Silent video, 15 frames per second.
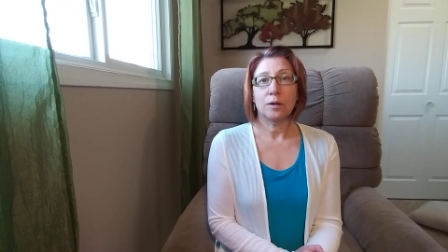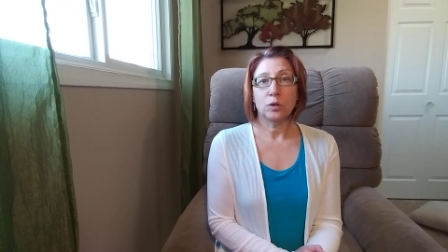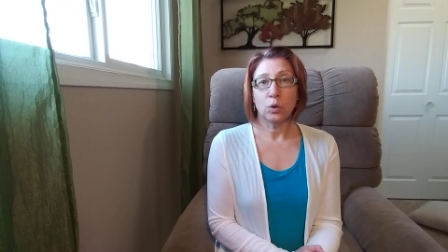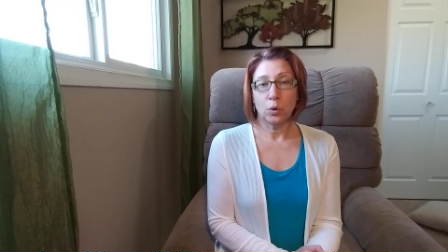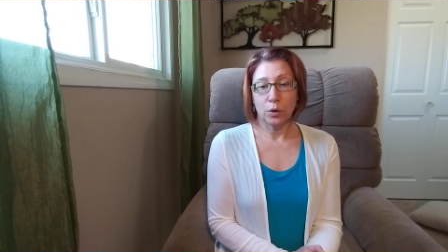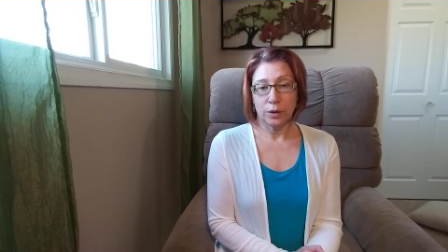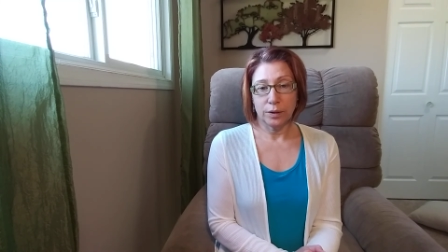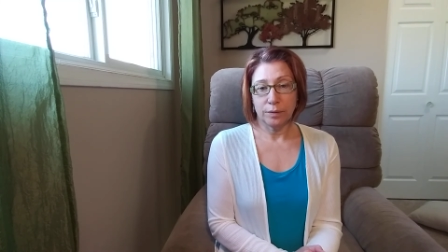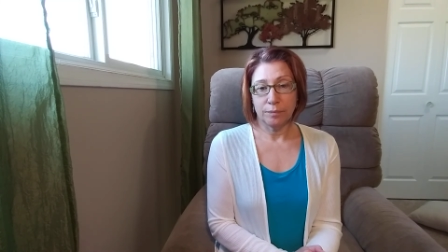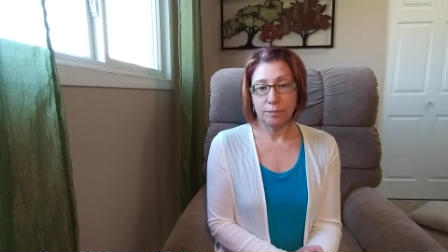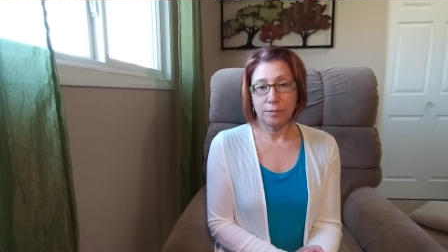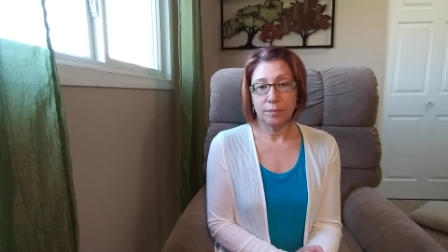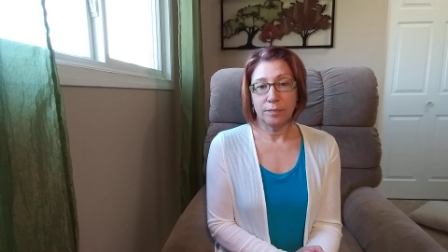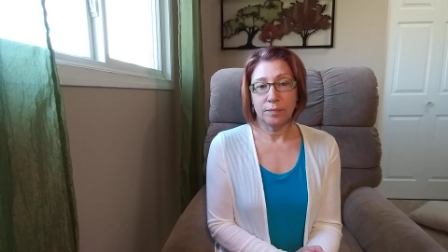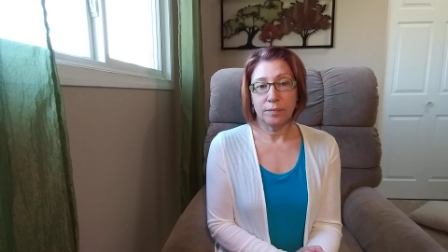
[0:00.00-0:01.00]
Lord,
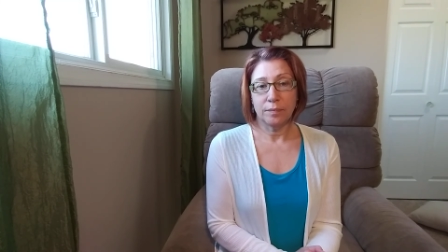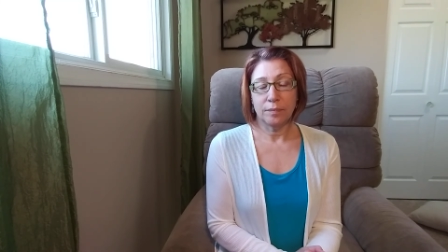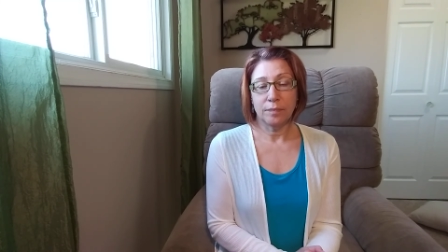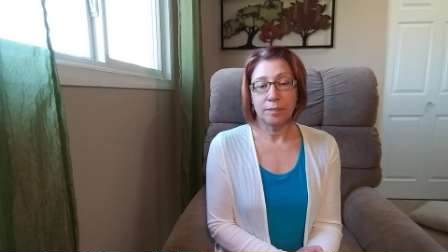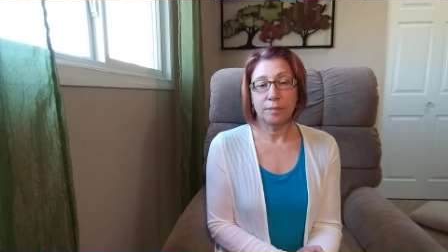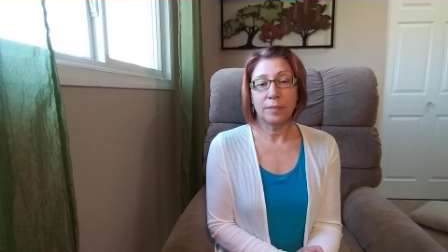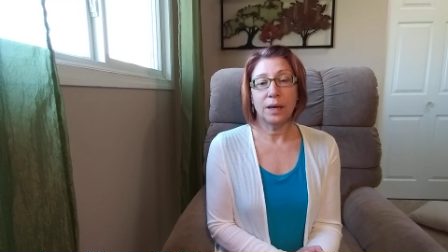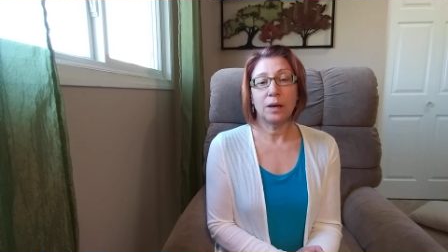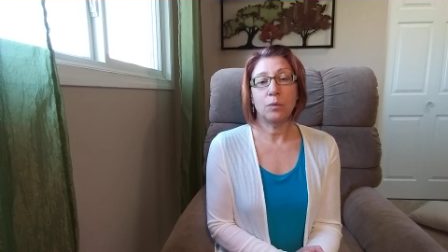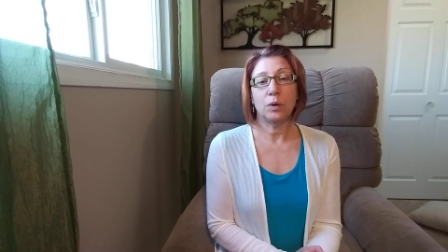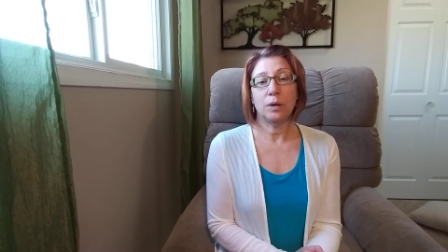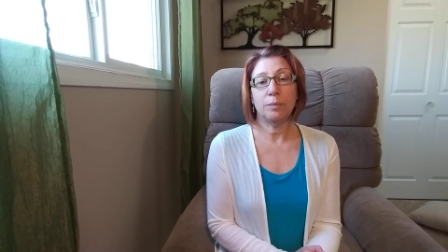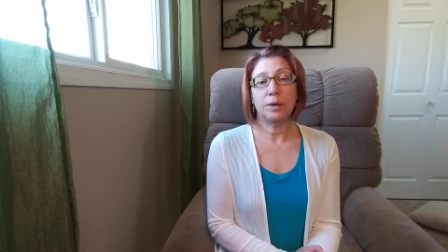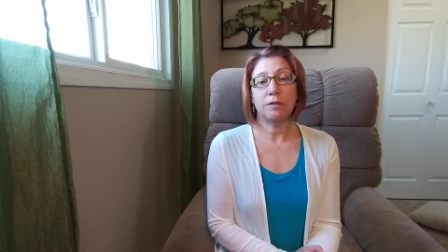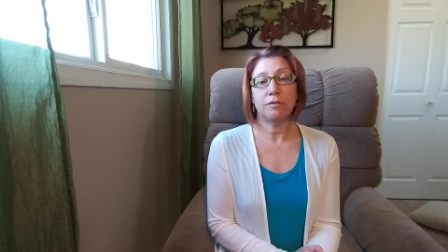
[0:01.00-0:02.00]
may
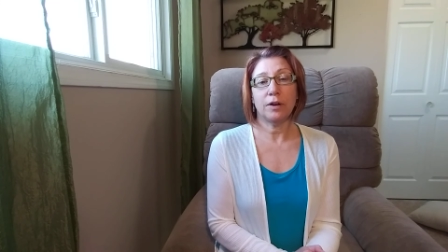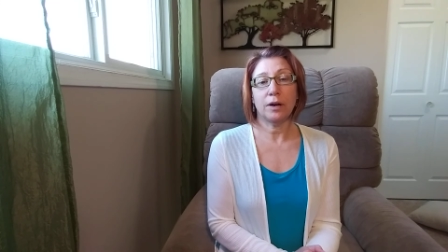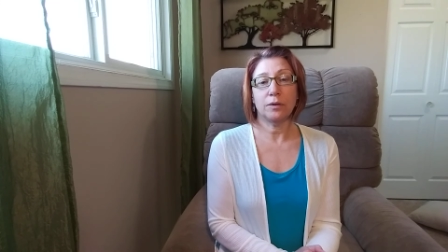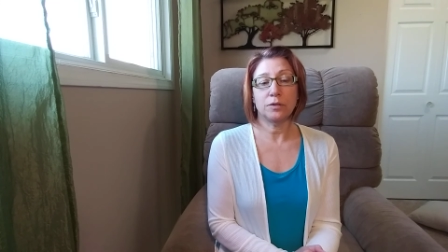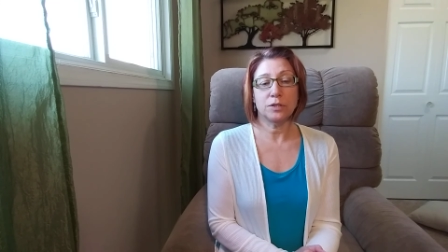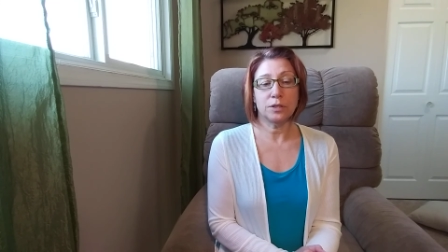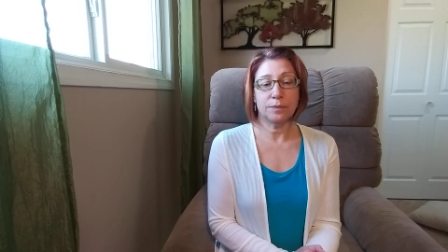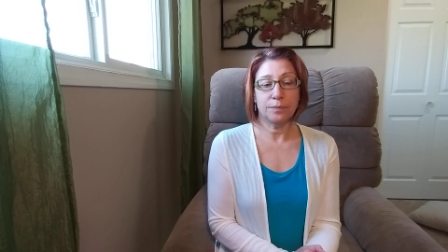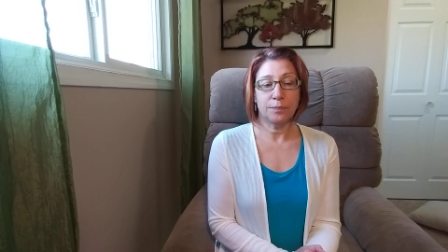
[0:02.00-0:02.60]
we be found